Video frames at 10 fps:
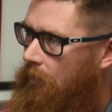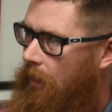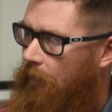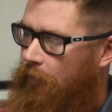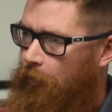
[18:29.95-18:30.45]

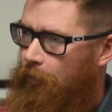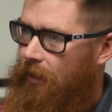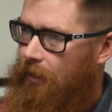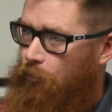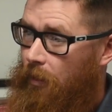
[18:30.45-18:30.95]
at third
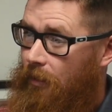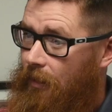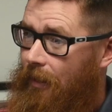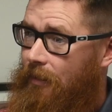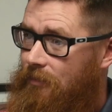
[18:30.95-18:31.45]
as well
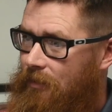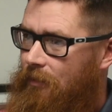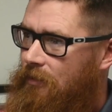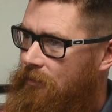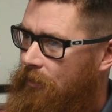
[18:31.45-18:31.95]
as
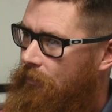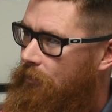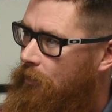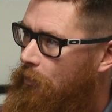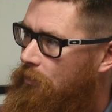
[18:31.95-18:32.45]
stick
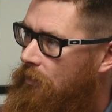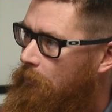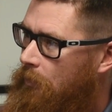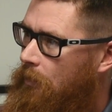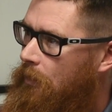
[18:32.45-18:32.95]
their nose in a
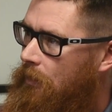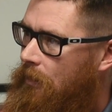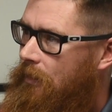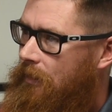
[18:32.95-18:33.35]
ball